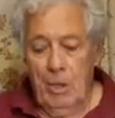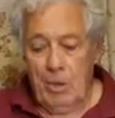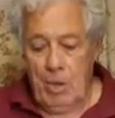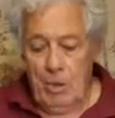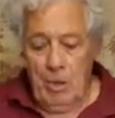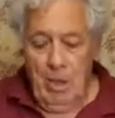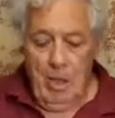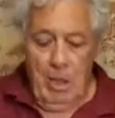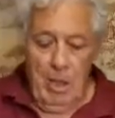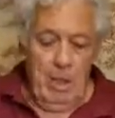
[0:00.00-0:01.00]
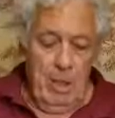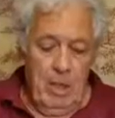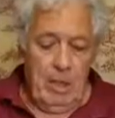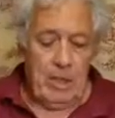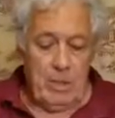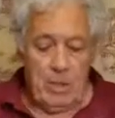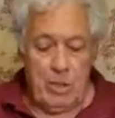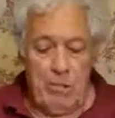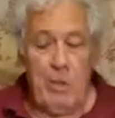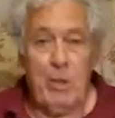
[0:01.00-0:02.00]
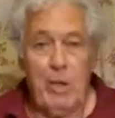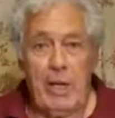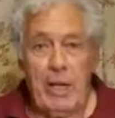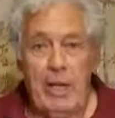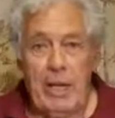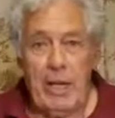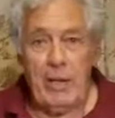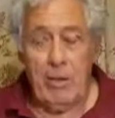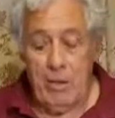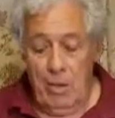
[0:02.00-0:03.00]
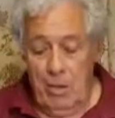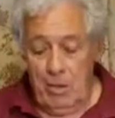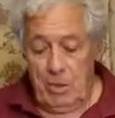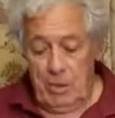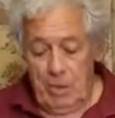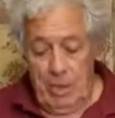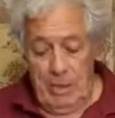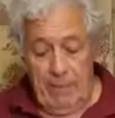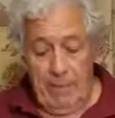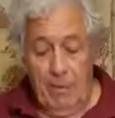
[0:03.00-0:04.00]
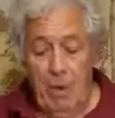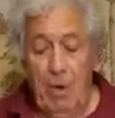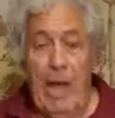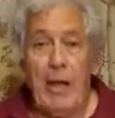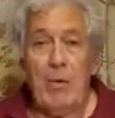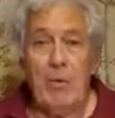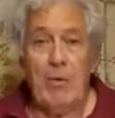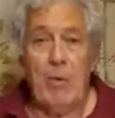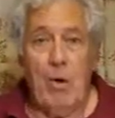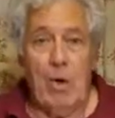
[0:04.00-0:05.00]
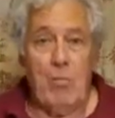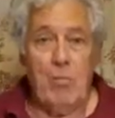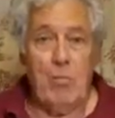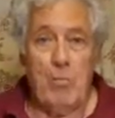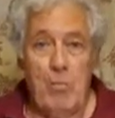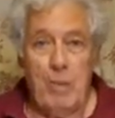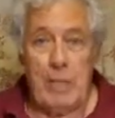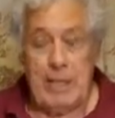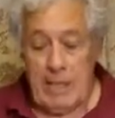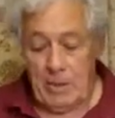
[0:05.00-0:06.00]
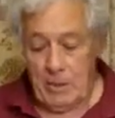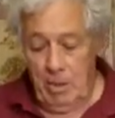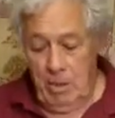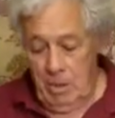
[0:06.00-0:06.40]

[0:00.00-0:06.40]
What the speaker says: So let's just be looking now at how and what it does.